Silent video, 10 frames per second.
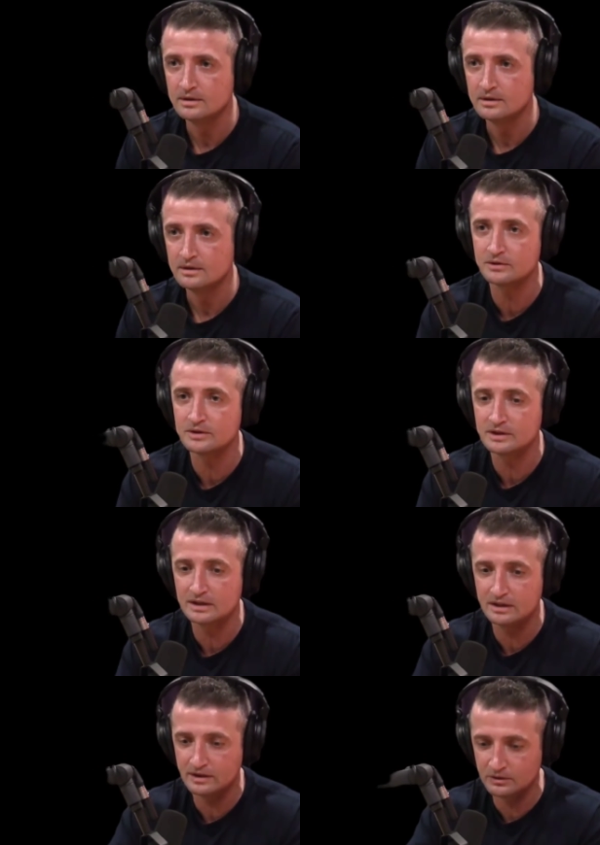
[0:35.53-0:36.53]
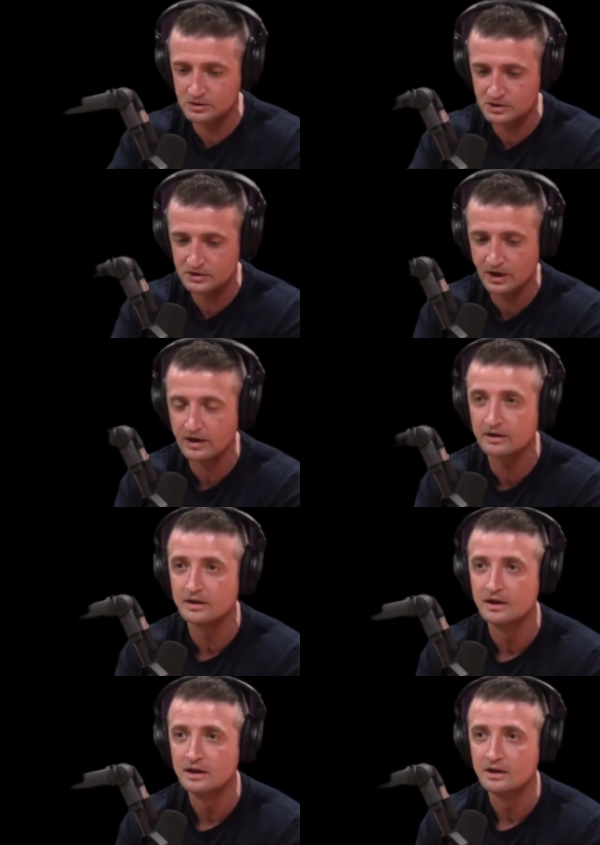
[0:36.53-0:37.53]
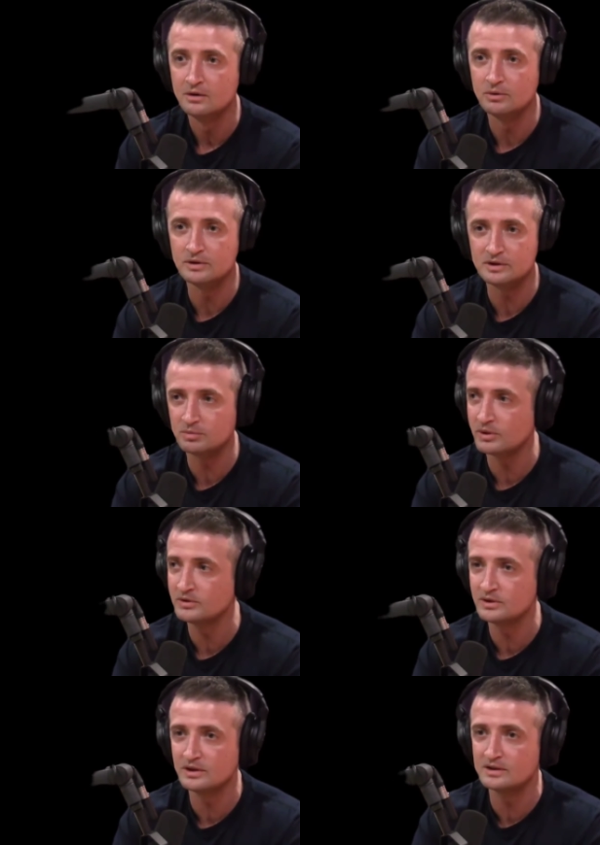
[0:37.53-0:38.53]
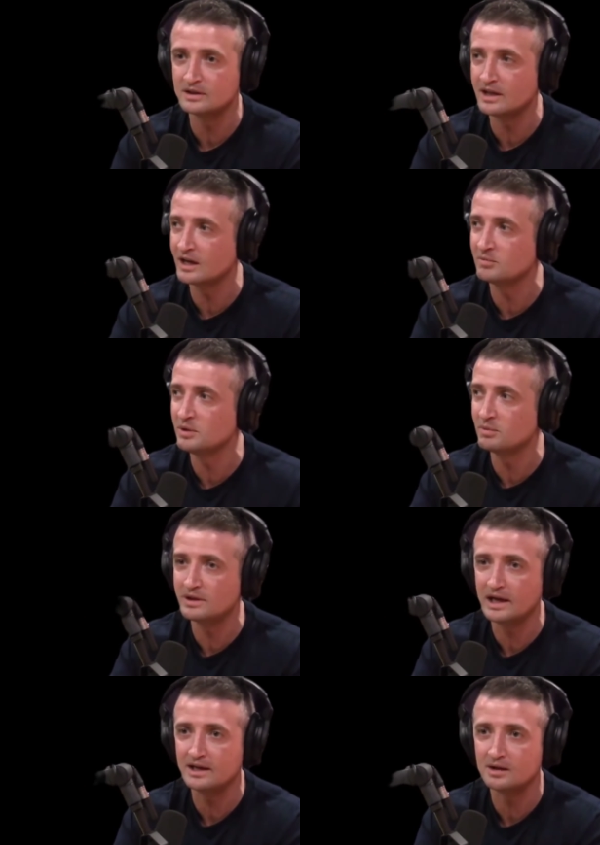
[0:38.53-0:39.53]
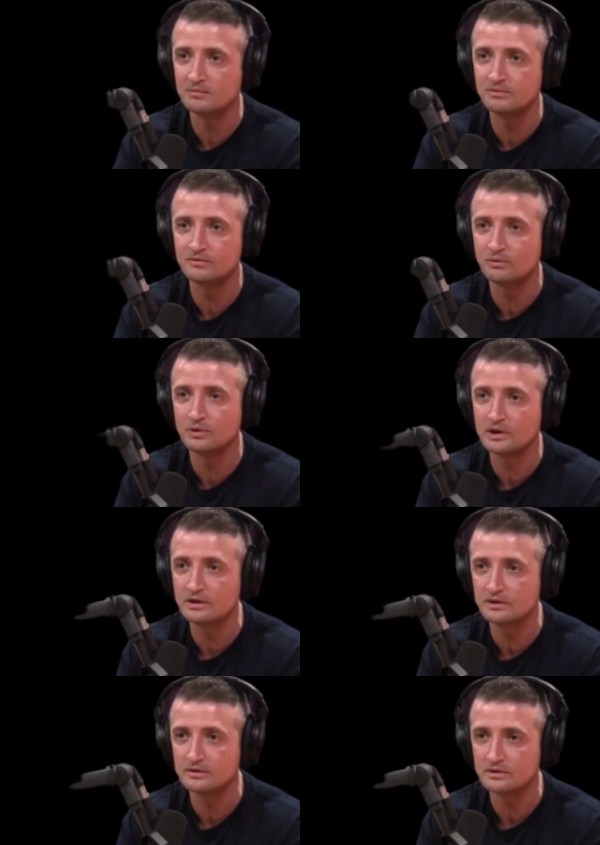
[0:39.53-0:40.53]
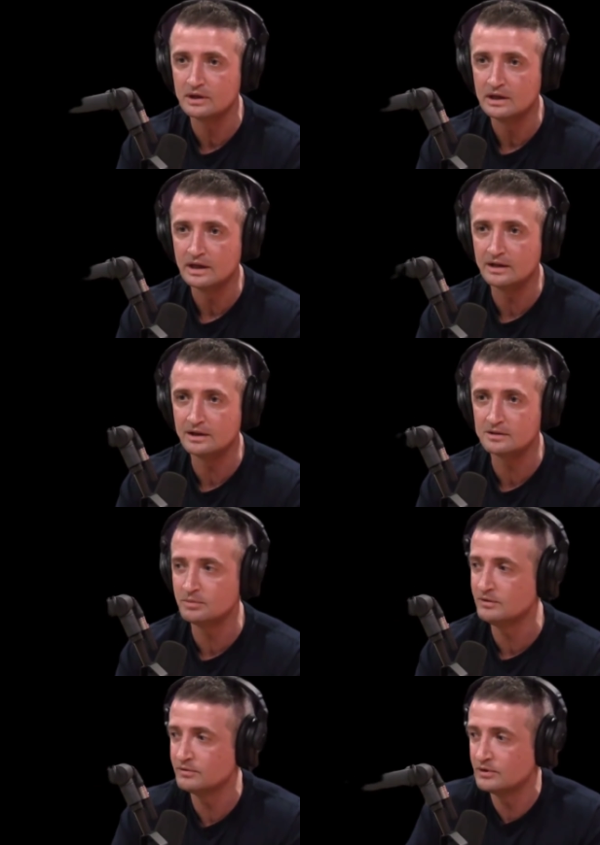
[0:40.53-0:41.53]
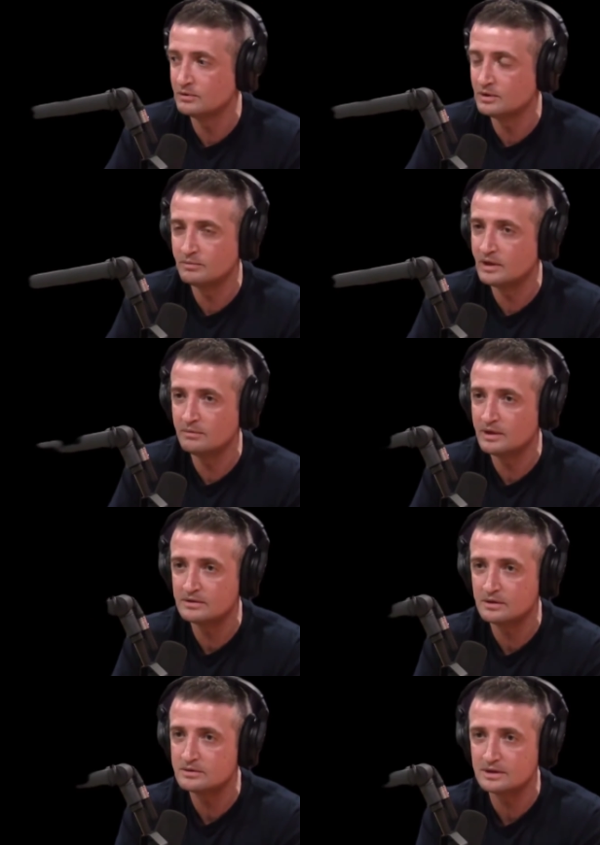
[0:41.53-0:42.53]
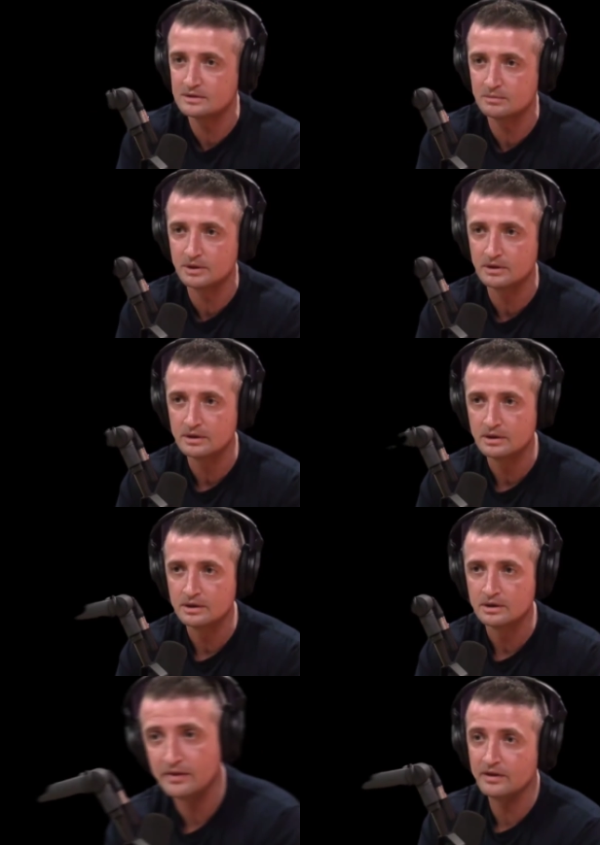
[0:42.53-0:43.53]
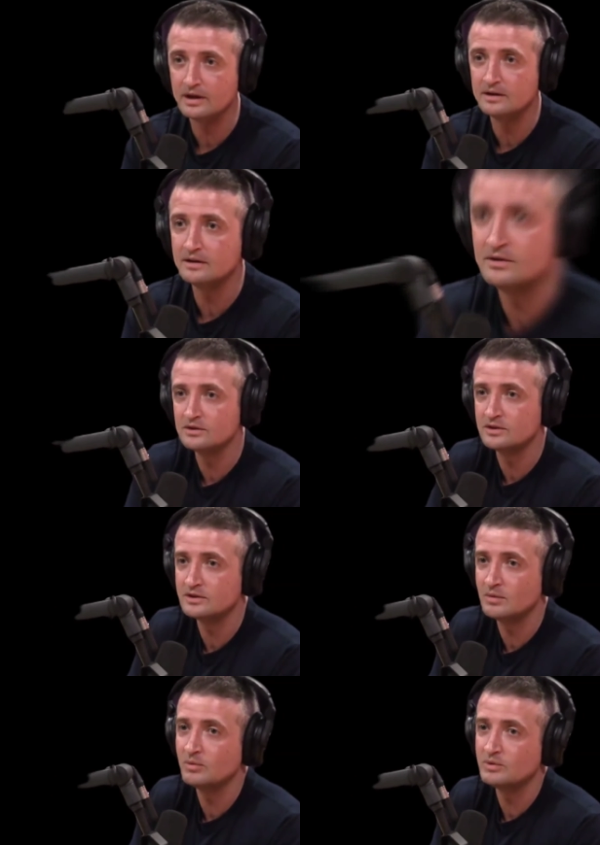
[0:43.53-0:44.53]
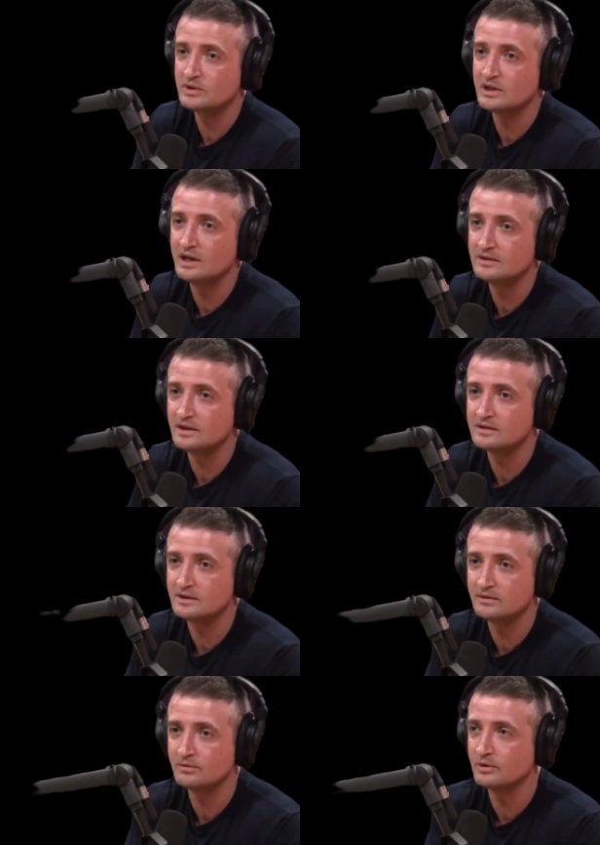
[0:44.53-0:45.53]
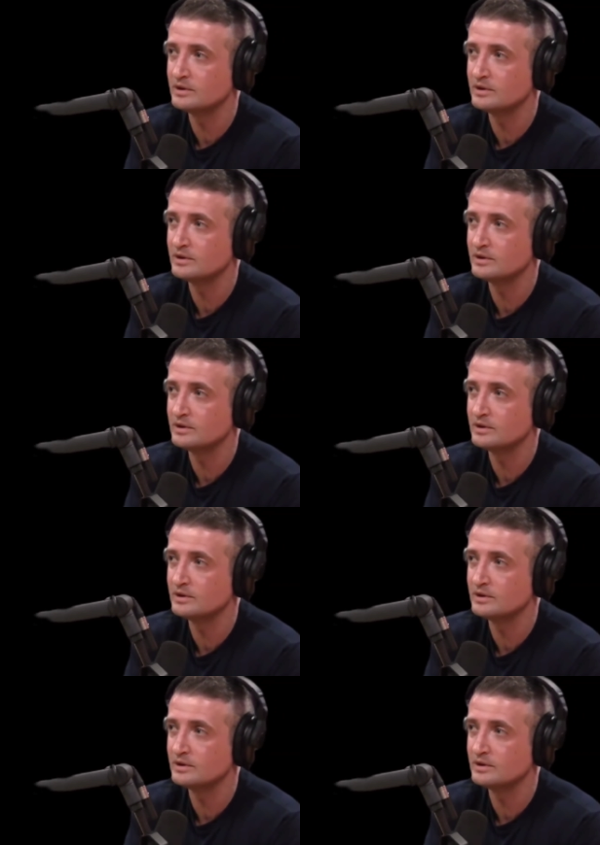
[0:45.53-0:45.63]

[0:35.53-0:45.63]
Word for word: So, this idea that you're stuck with this person because a lot of people like him for four years and they speak for you. It, it makes no sense to me. And the idea that just because someone wins a contest, therefore